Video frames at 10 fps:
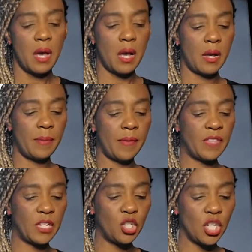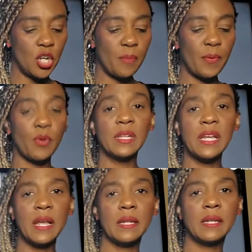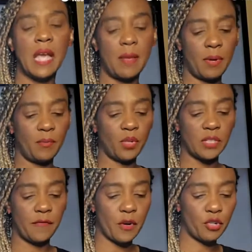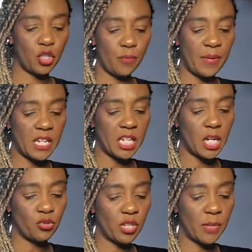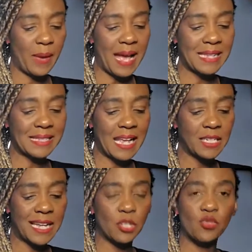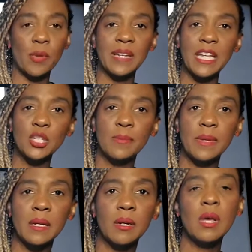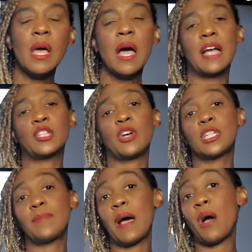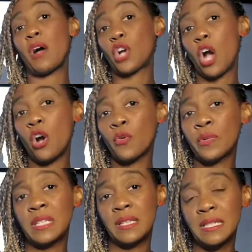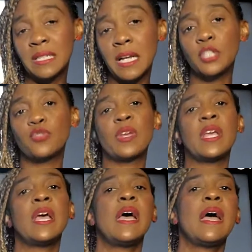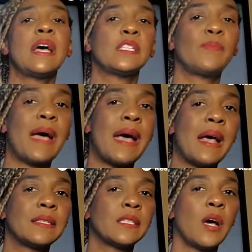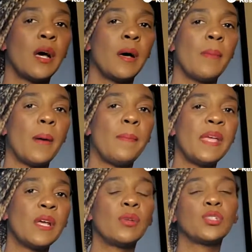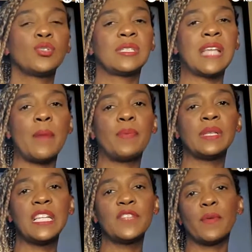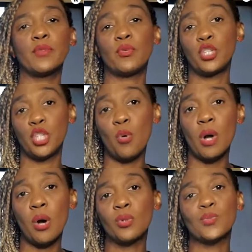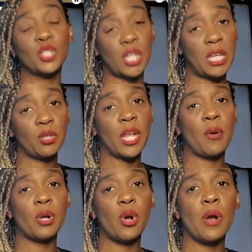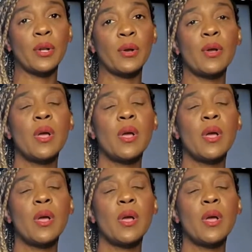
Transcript: of this year, Berlin was the first European country to pass anti-discrimination bill. I talked about how Congress in this country has passed a bill to stop police from doing chokeholds, which killed Eric Garner.